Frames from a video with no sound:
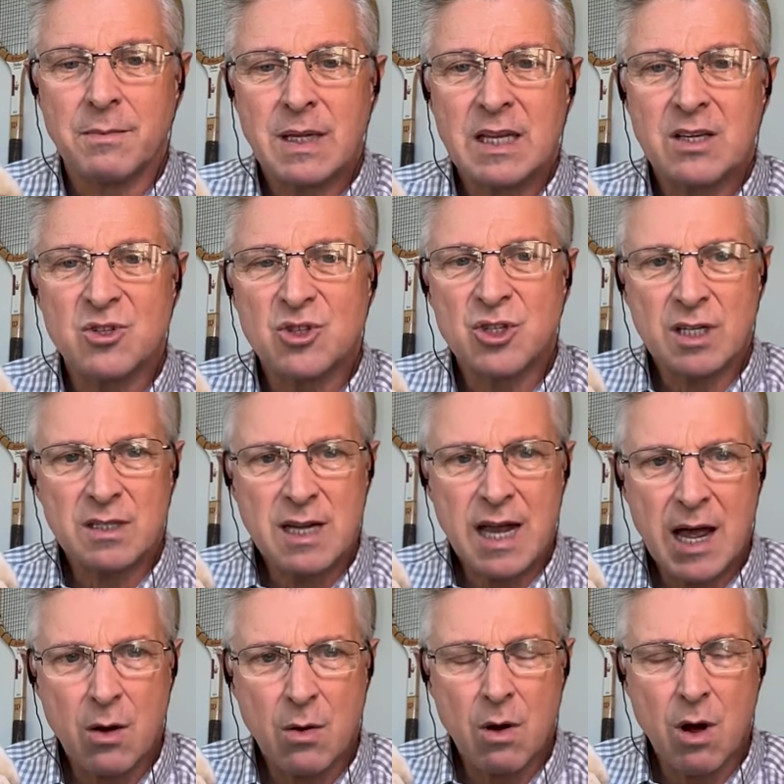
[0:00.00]
is just
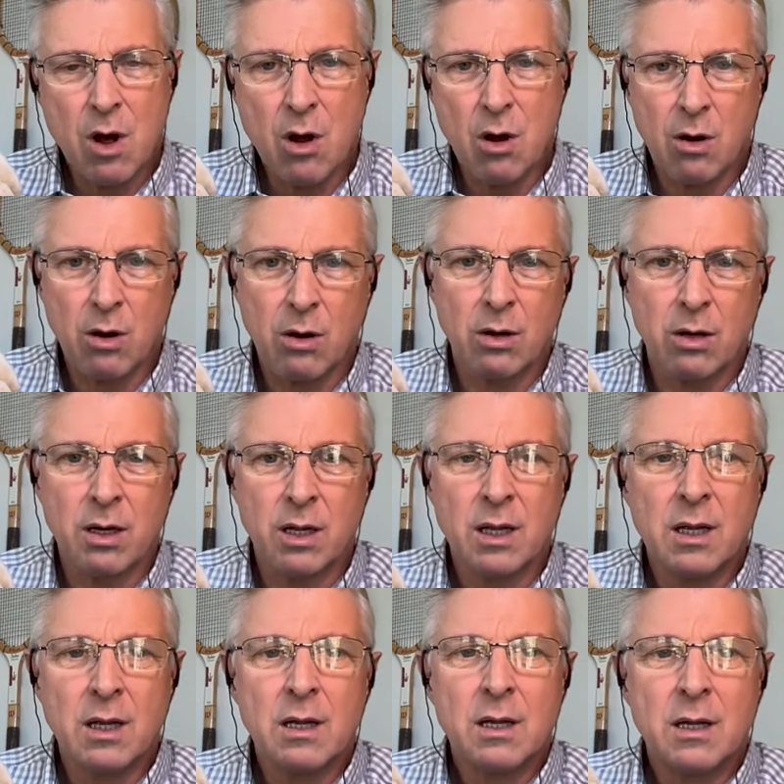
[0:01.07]
how hard
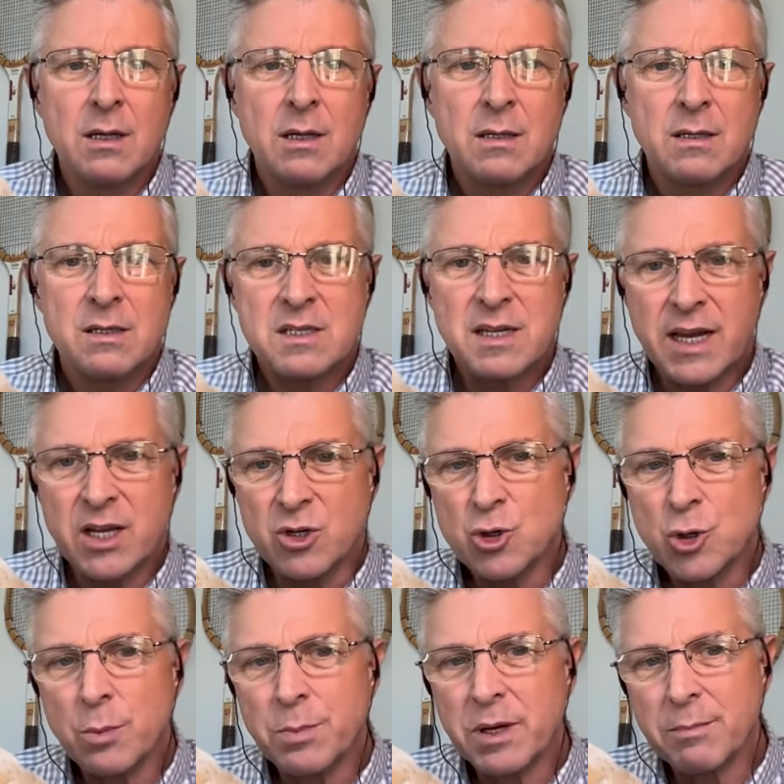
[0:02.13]

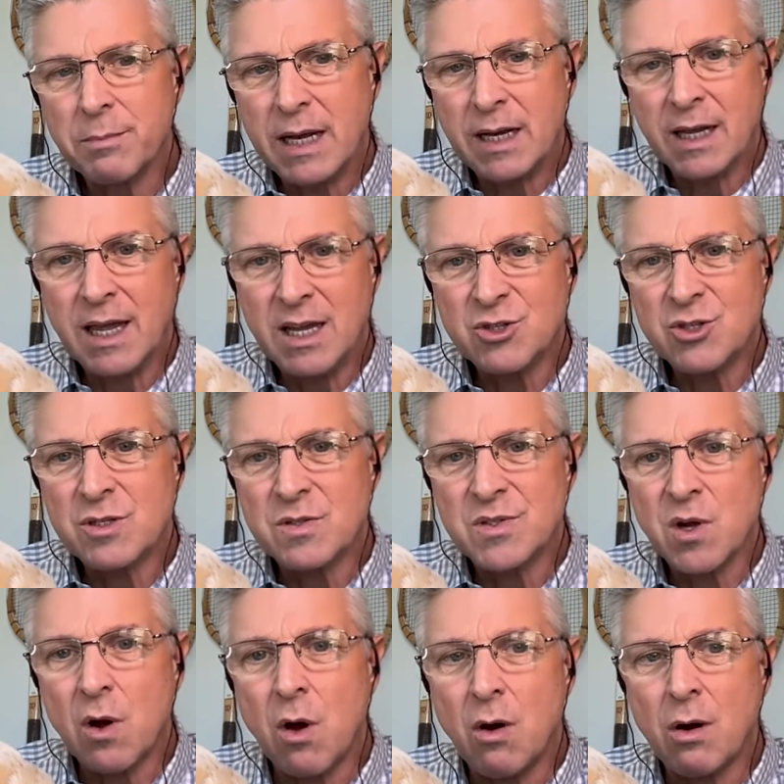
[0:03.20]
psychotropic medications
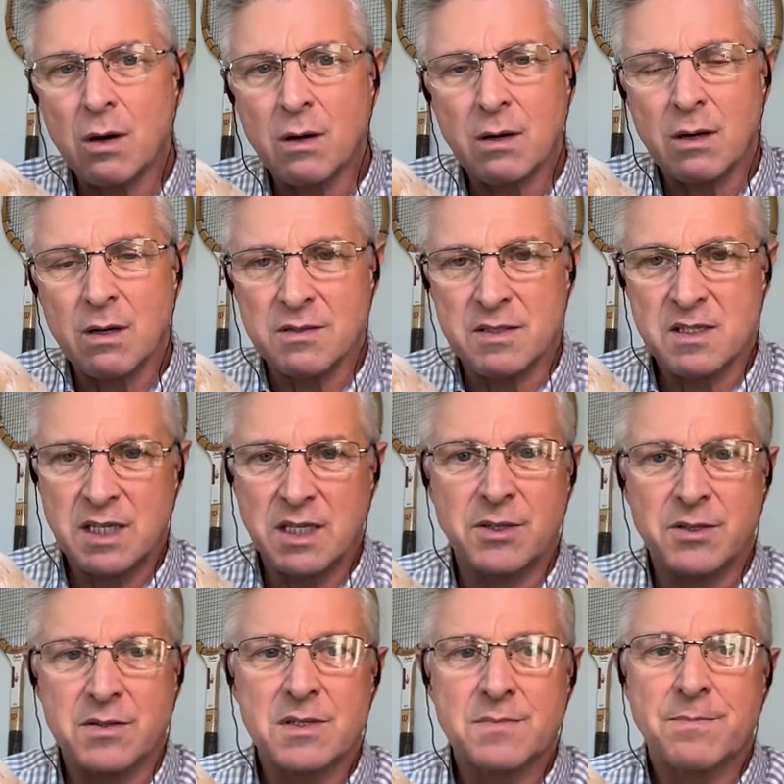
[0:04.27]
are on
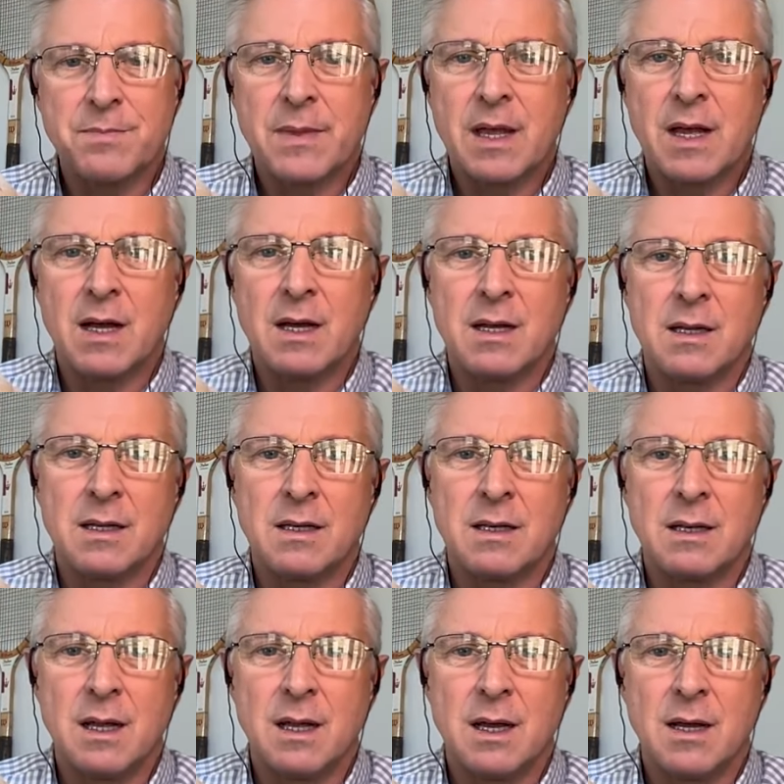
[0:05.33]
seniors
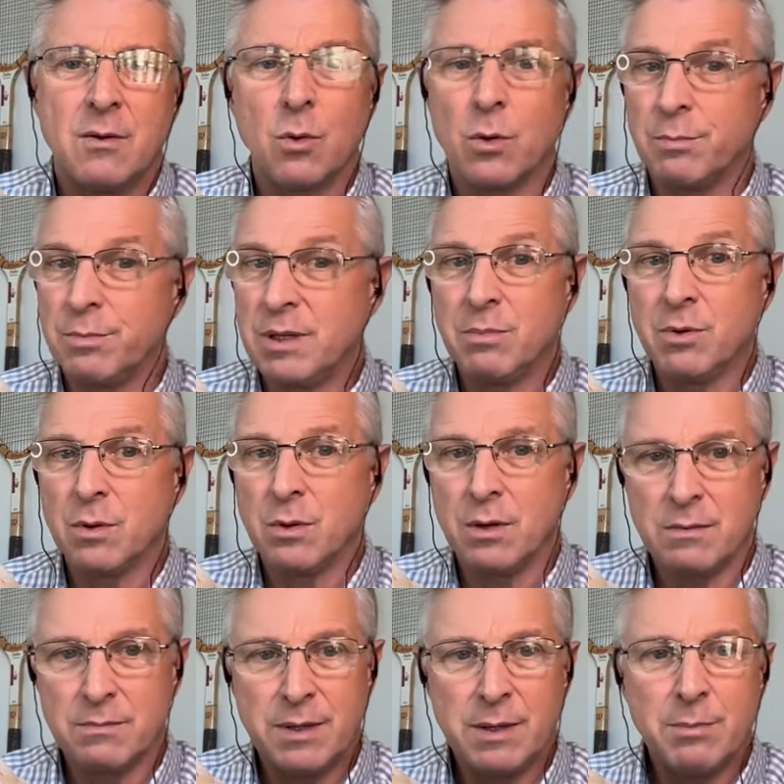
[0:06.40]
or people
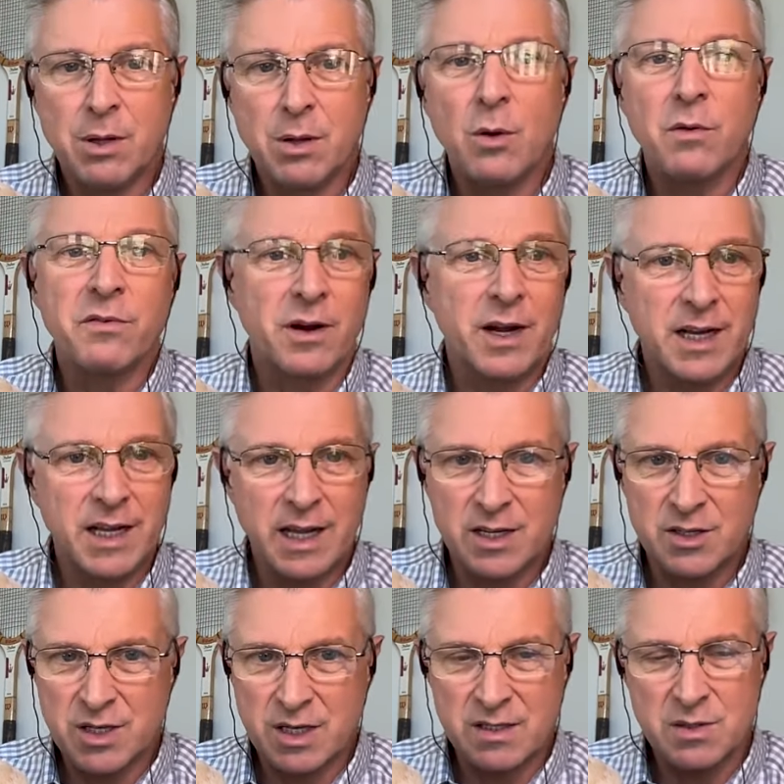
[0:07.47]
over any
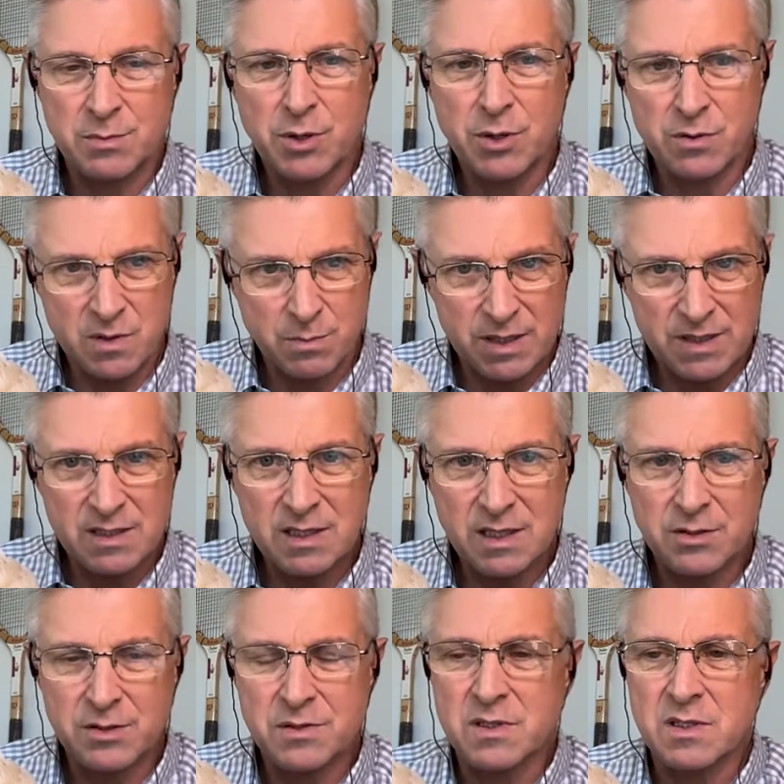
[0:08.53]
age, I suppose, but
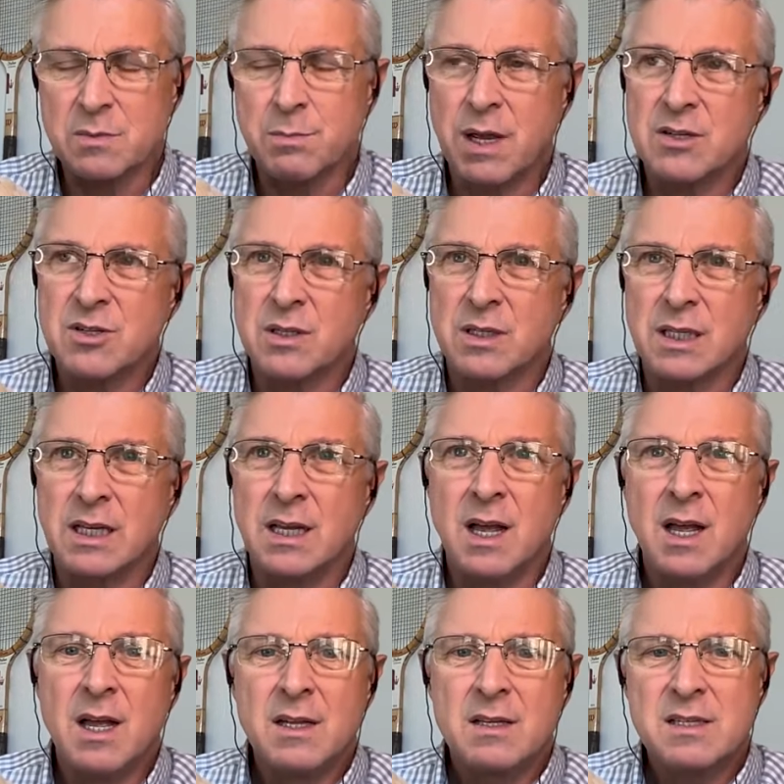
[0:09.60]
seniors especially.
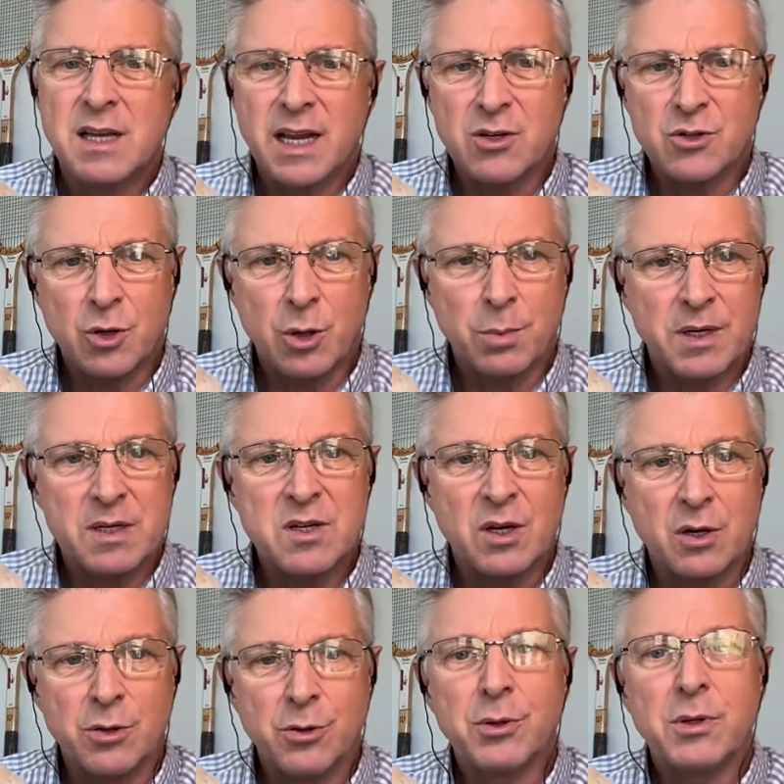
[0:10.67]
Psychotropics
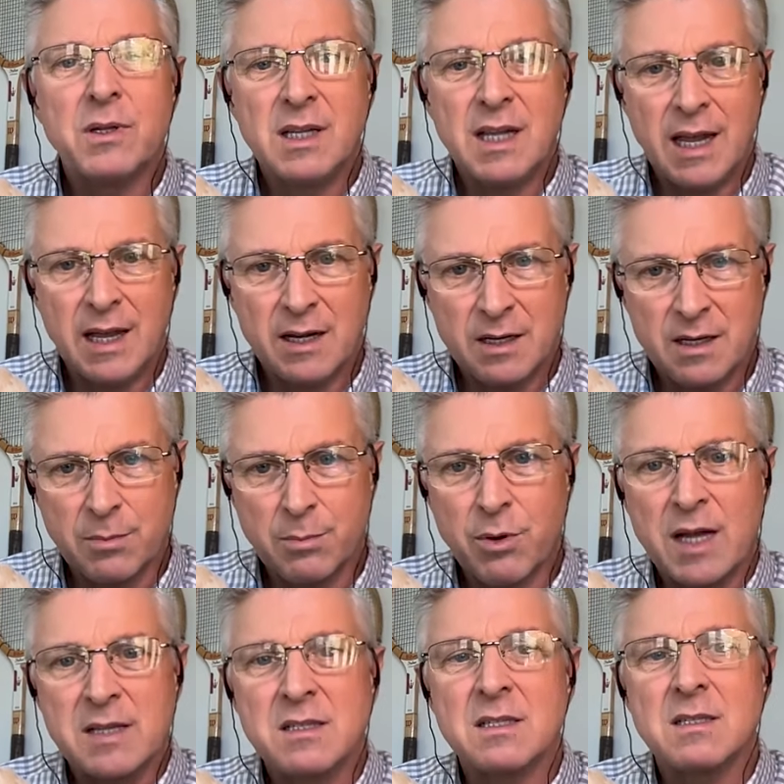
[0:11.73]
include the
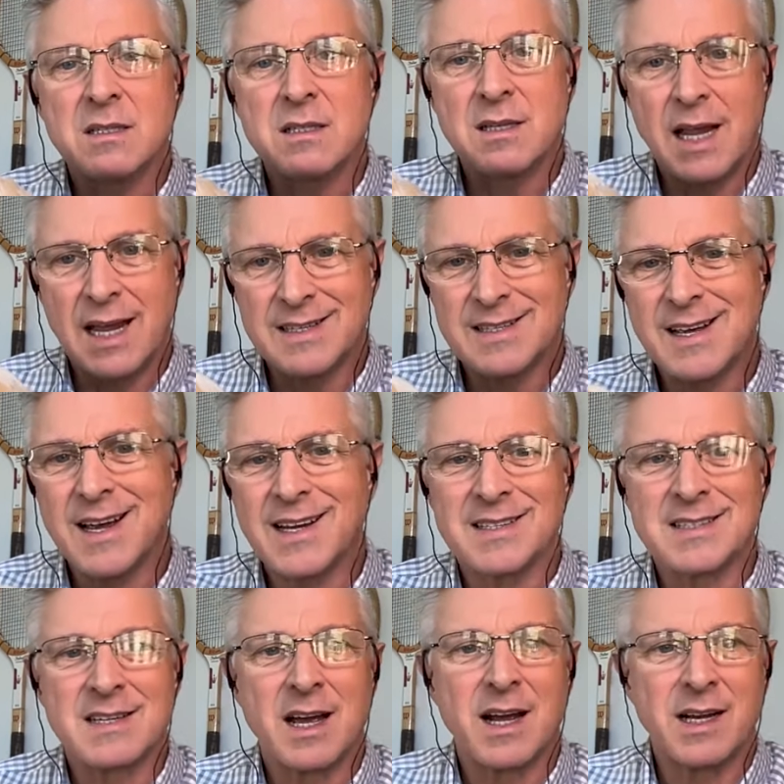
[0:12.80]
antidepressants,
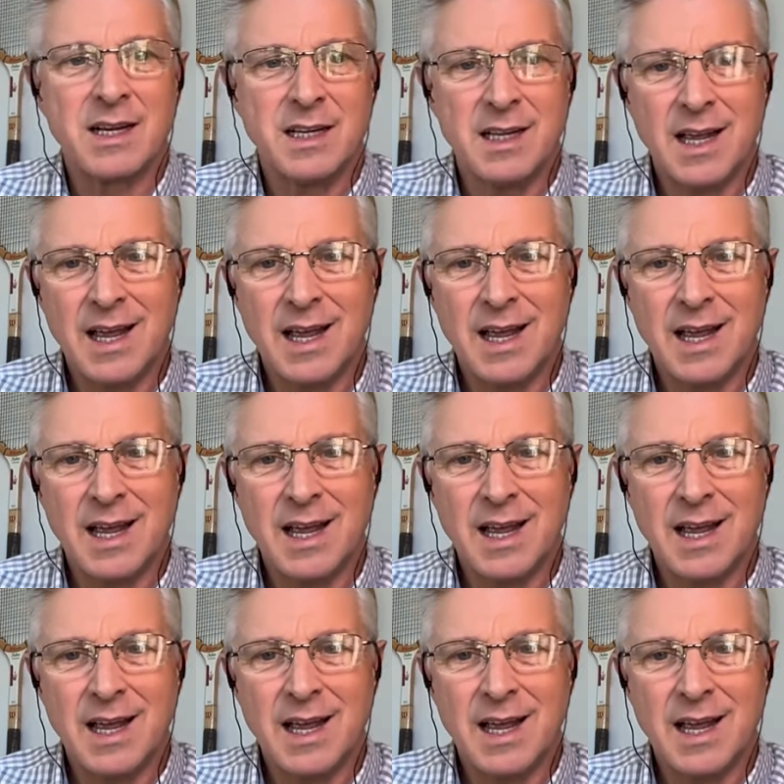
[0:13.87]
anti-anxiety,